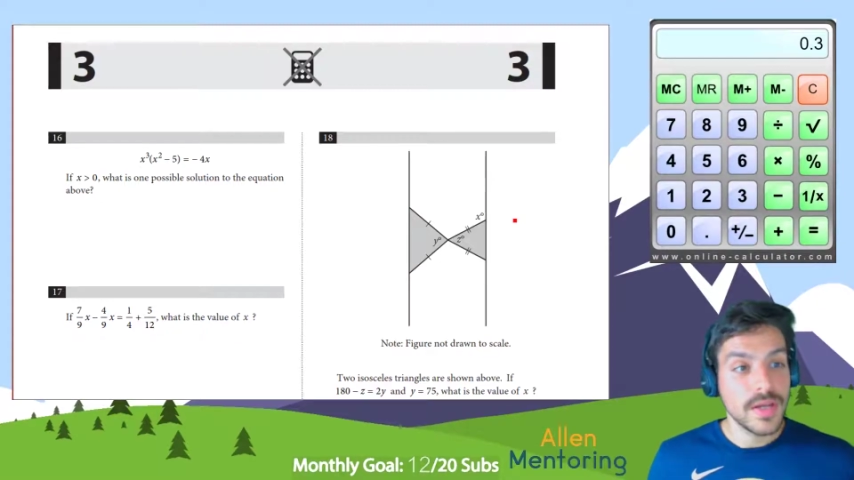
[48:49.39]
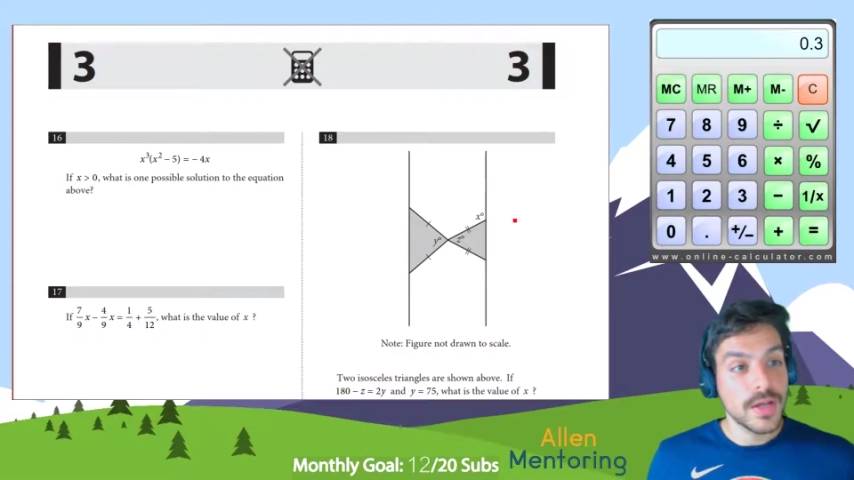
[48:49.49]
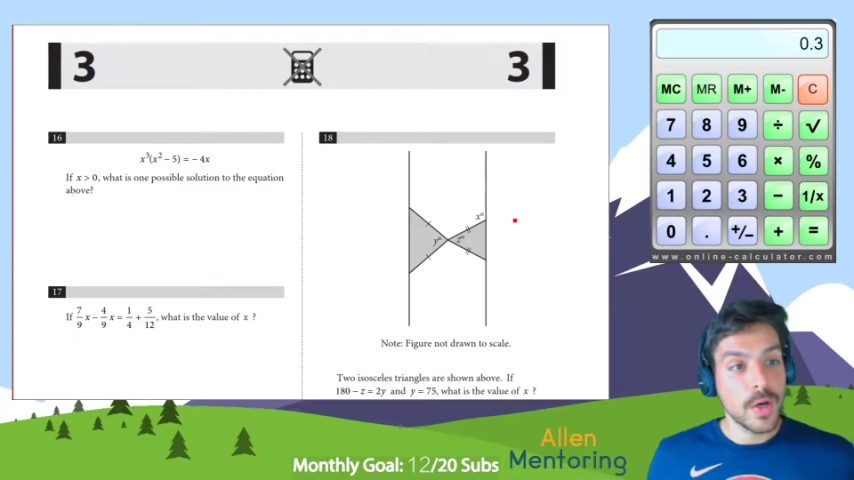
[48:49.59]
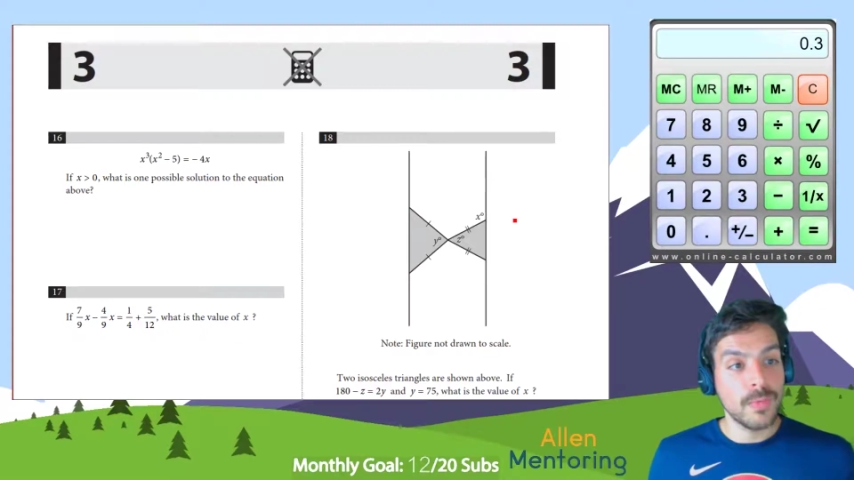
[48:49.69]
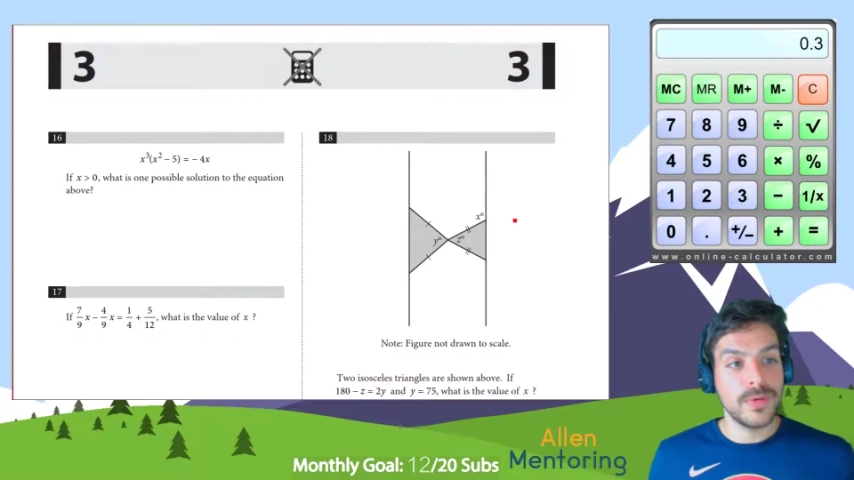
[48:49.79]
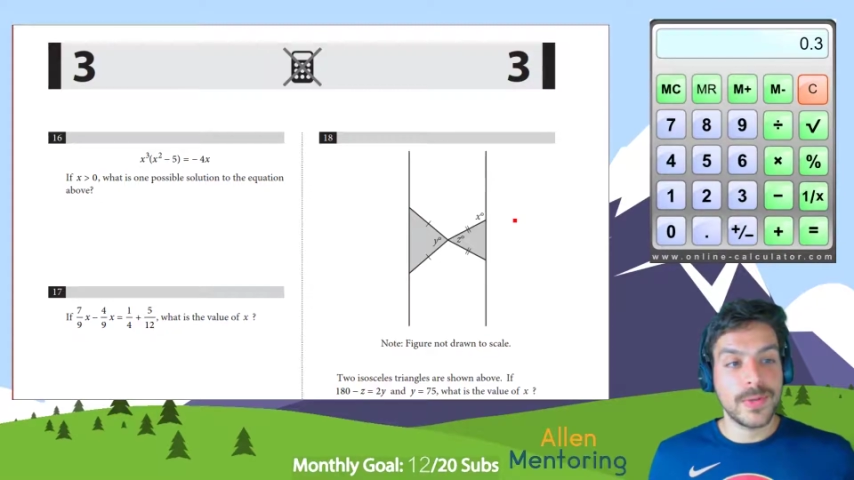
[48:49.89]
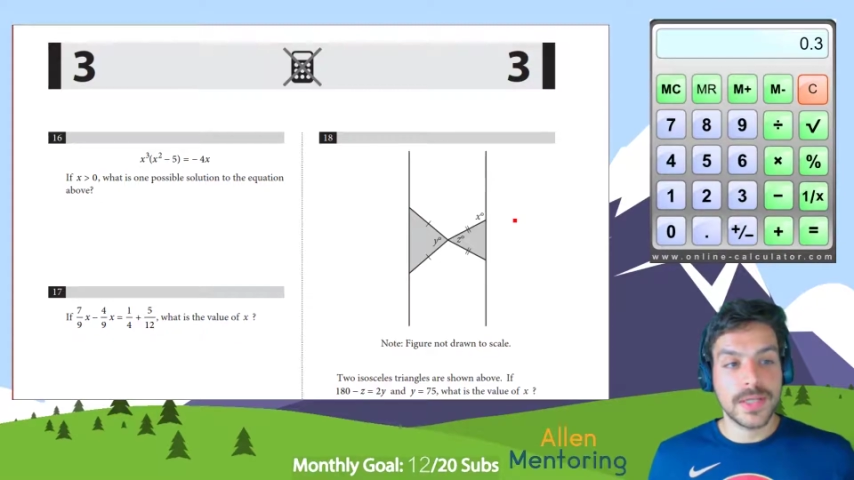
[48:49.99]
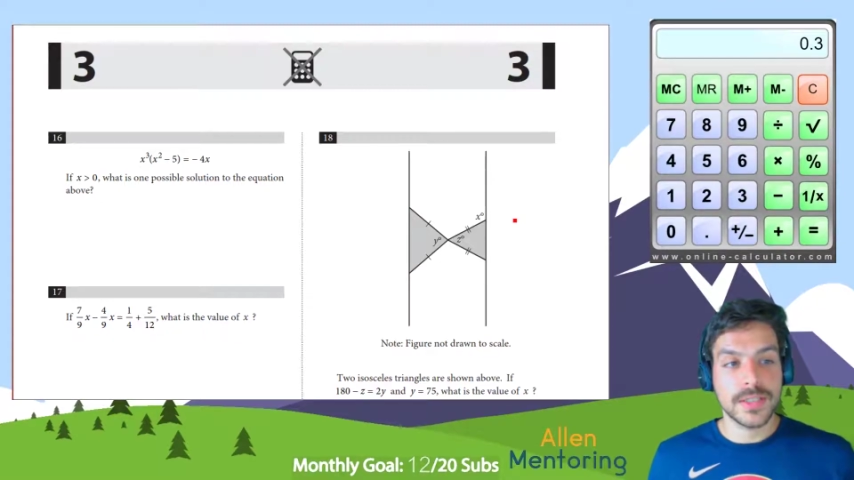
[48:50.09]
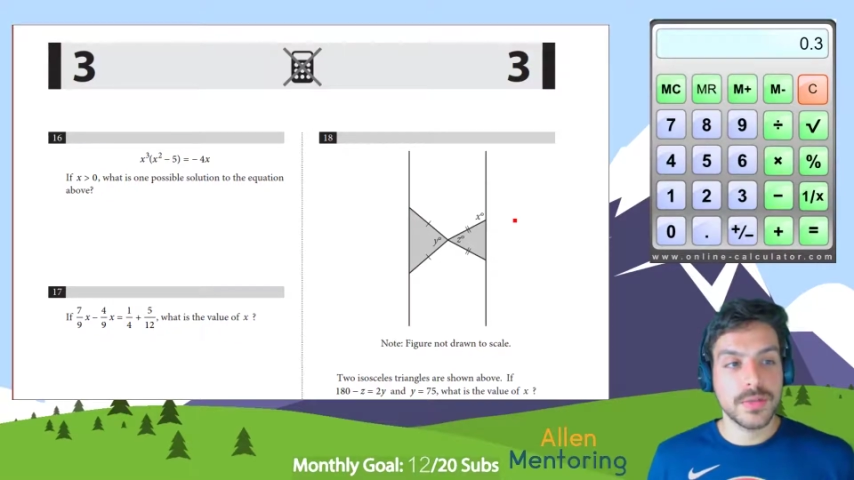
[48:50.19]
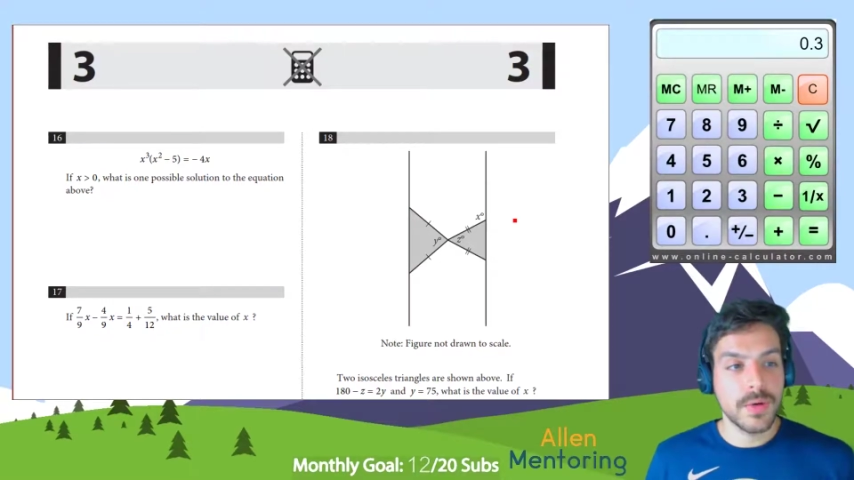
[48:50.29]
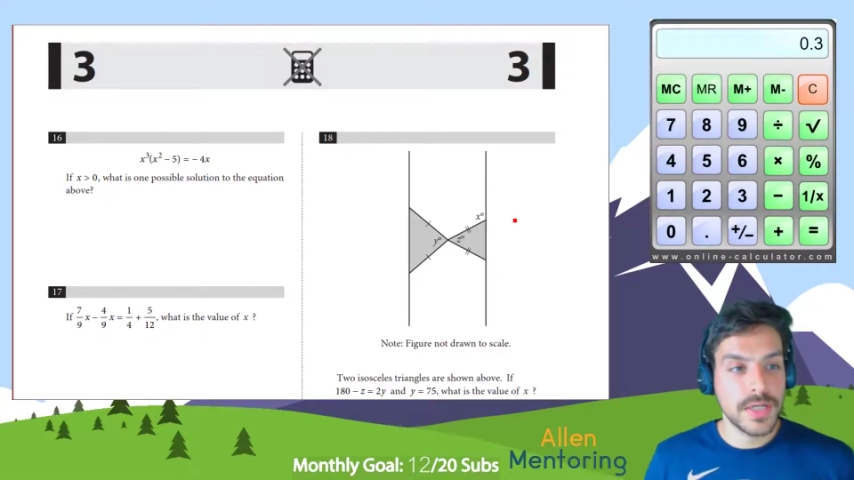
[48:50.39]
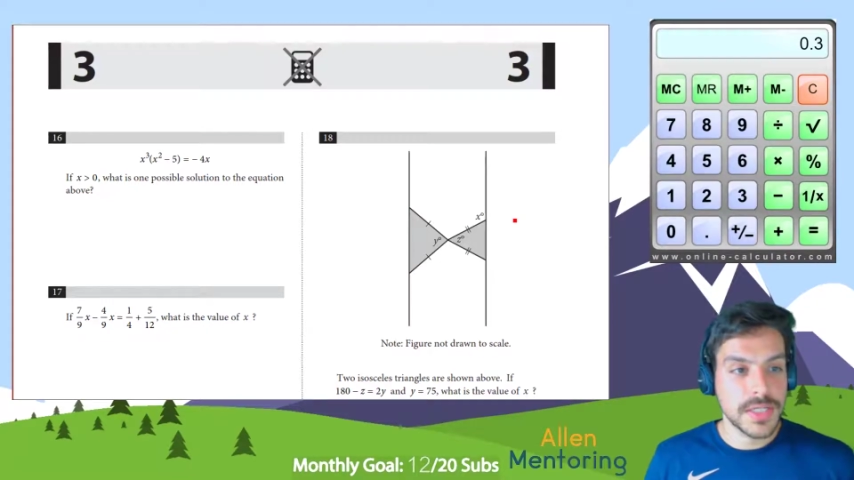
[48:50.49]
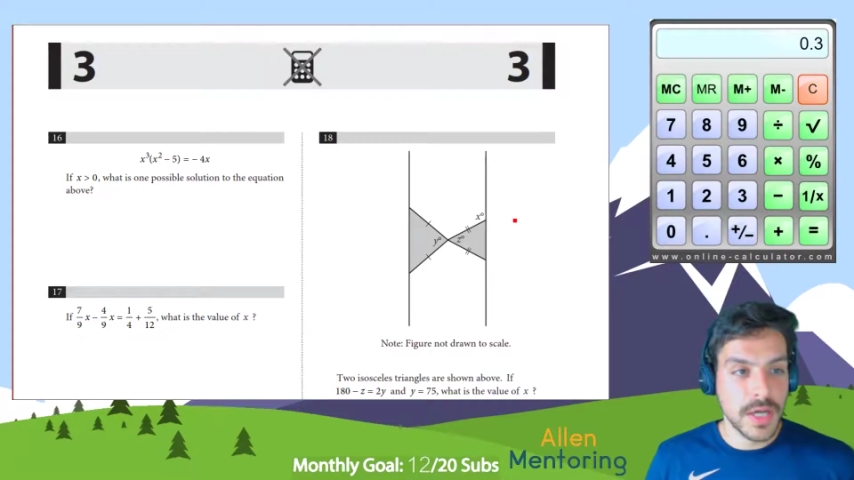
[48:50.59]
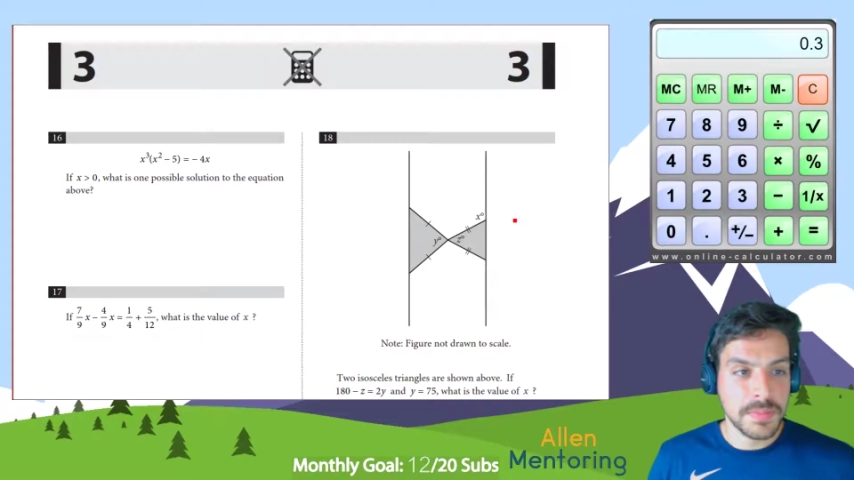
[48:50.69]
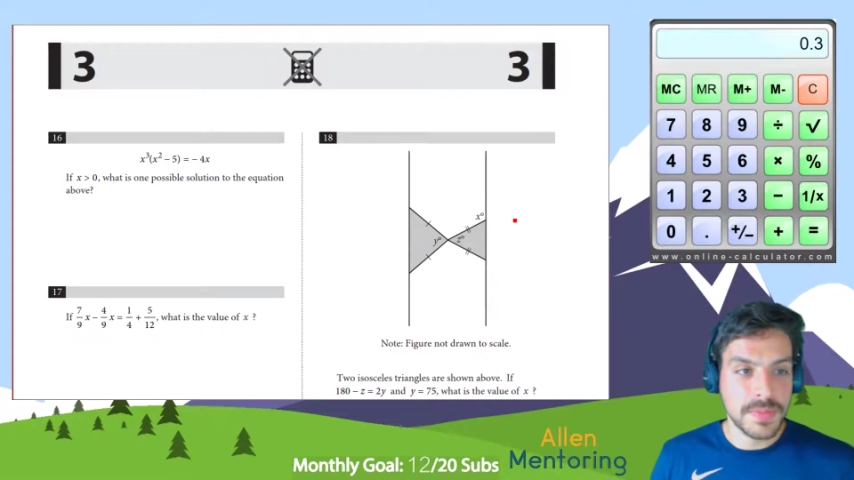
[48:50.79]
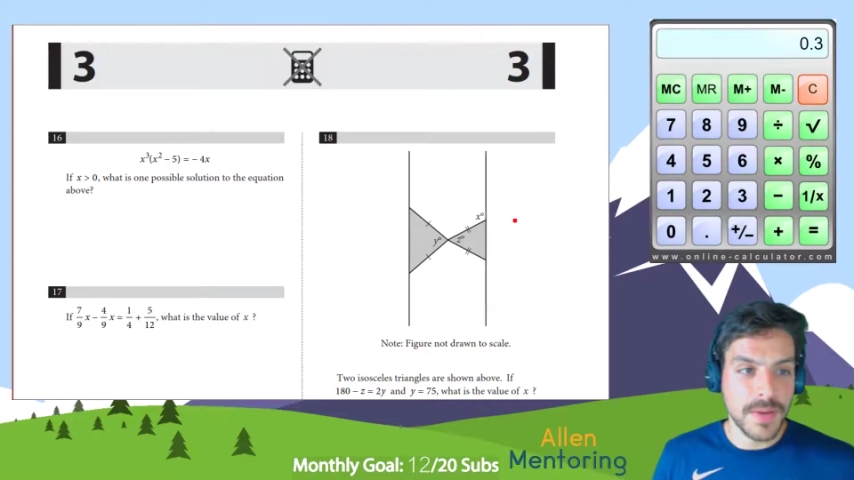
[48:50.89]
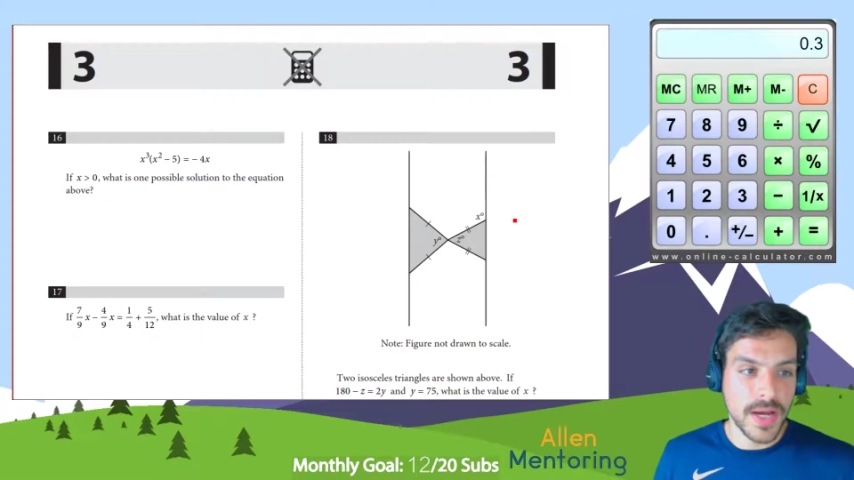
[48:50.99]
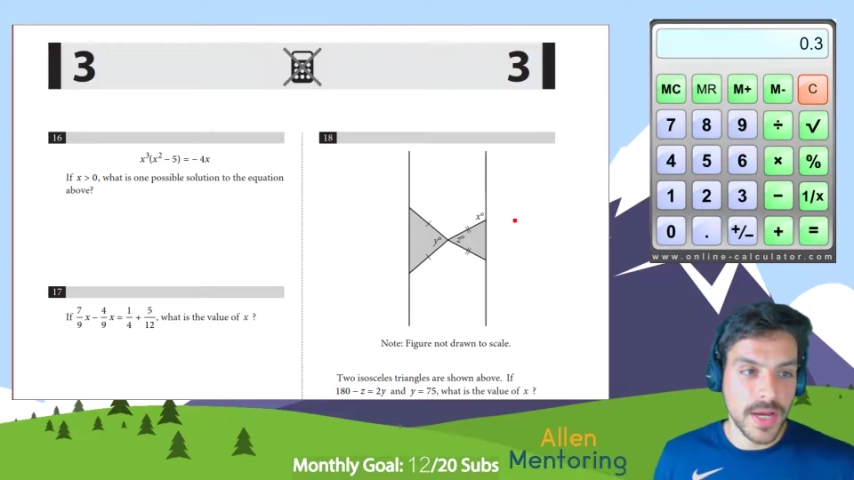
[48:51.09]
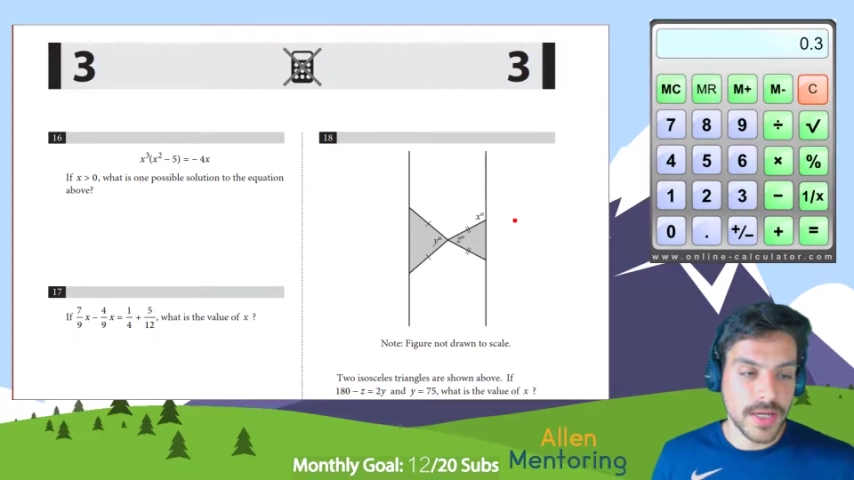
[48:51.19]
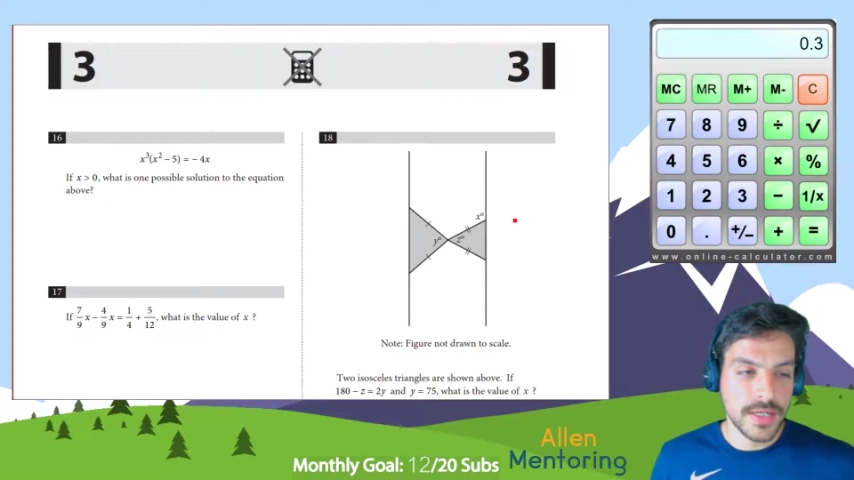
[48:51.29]
Hopefully you can get to 20 subs
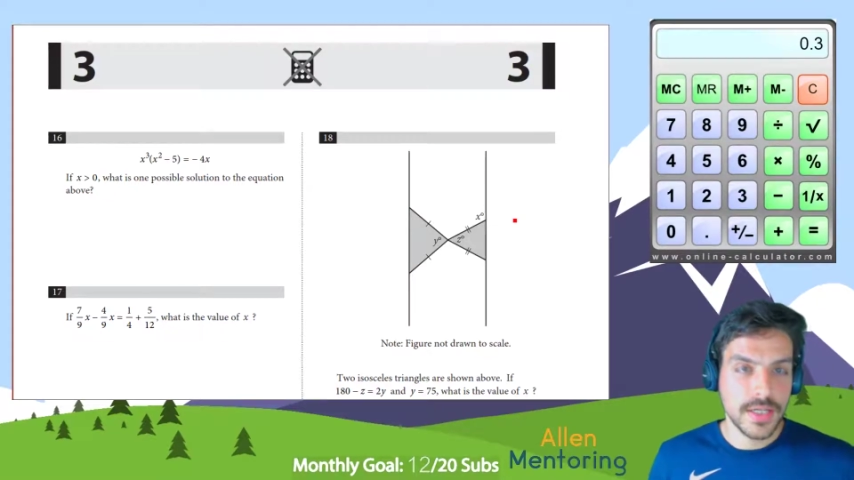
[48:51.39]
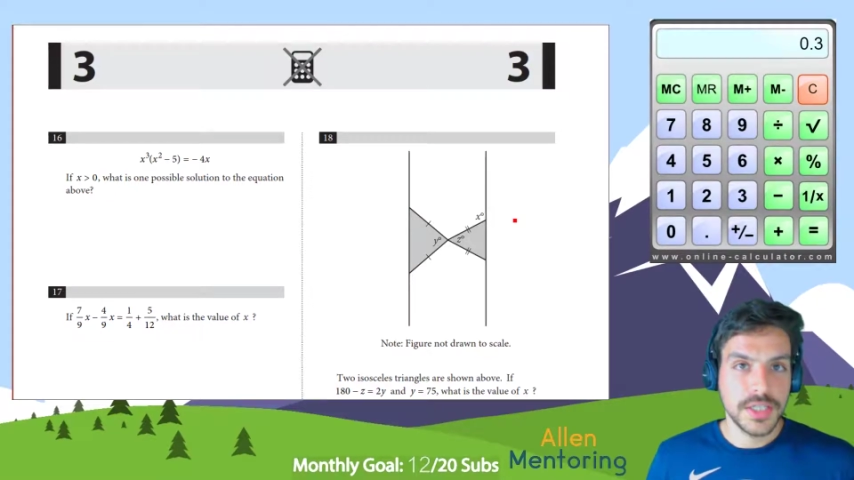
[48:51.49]
by